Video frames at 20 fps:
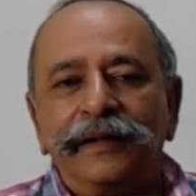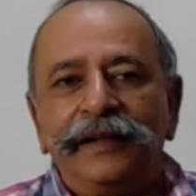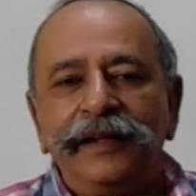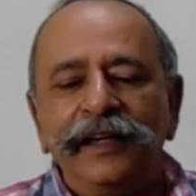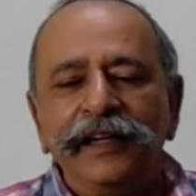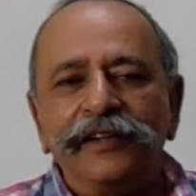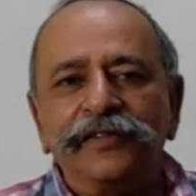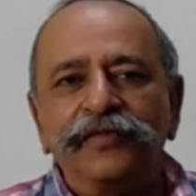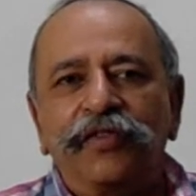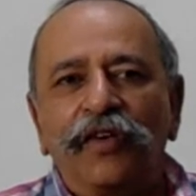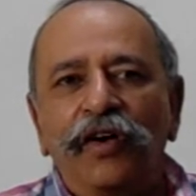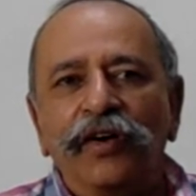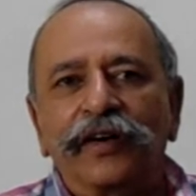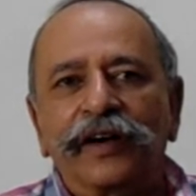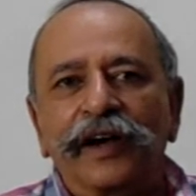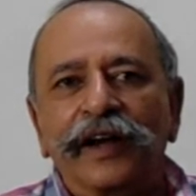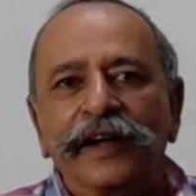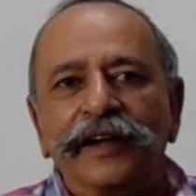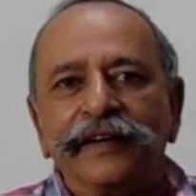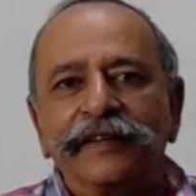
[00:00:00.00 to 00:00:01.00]
these
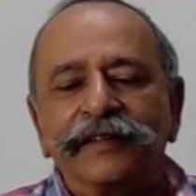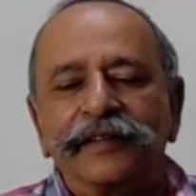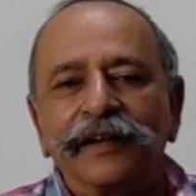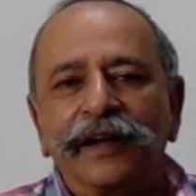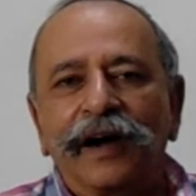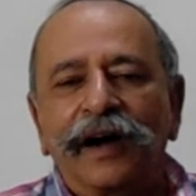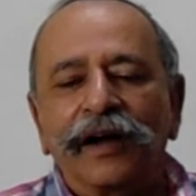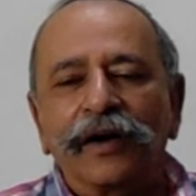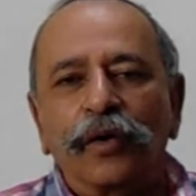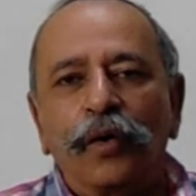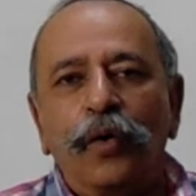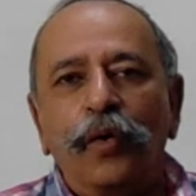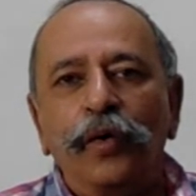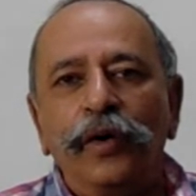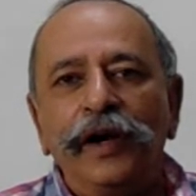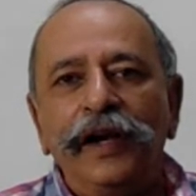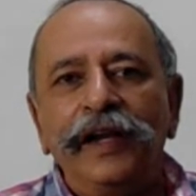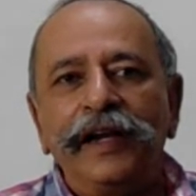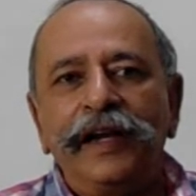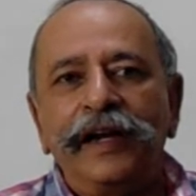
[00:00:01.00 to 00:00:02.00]
fault lines are
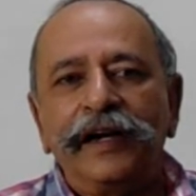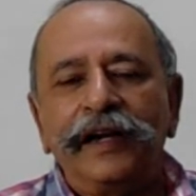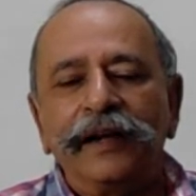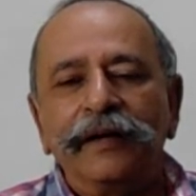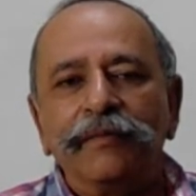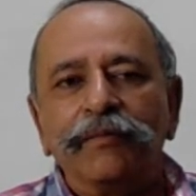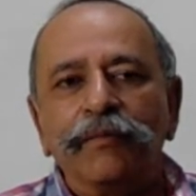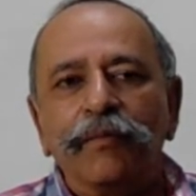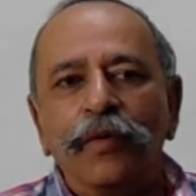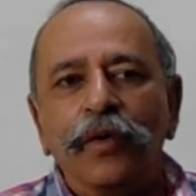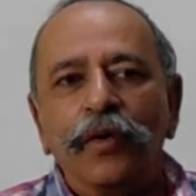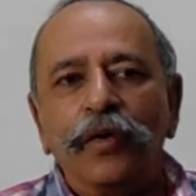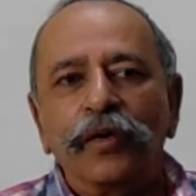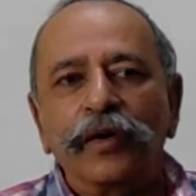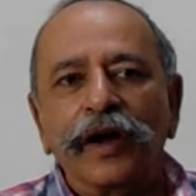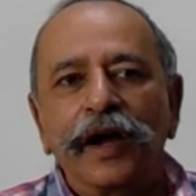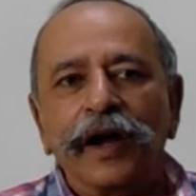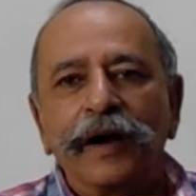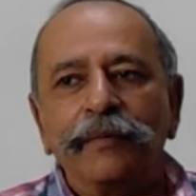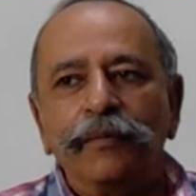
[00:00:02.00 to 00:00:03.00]
only getting
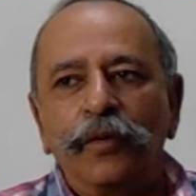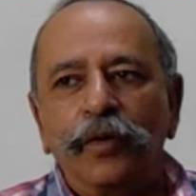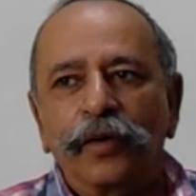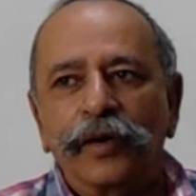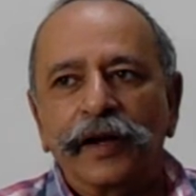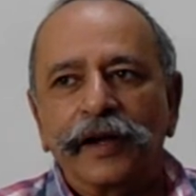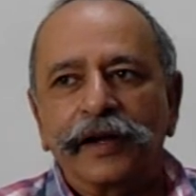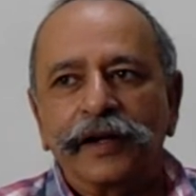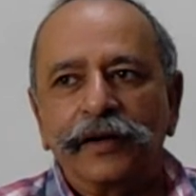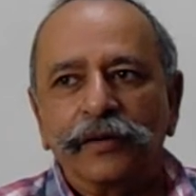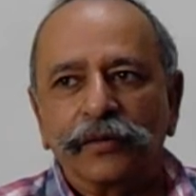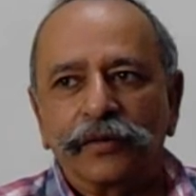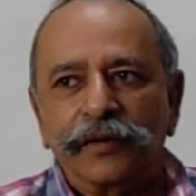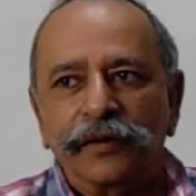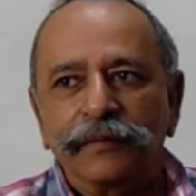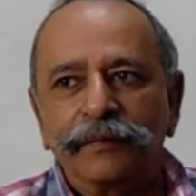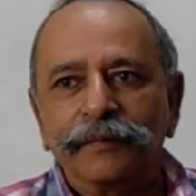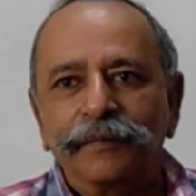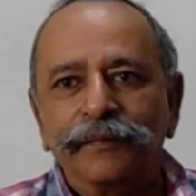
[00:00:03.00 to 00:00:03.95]
more and more acute.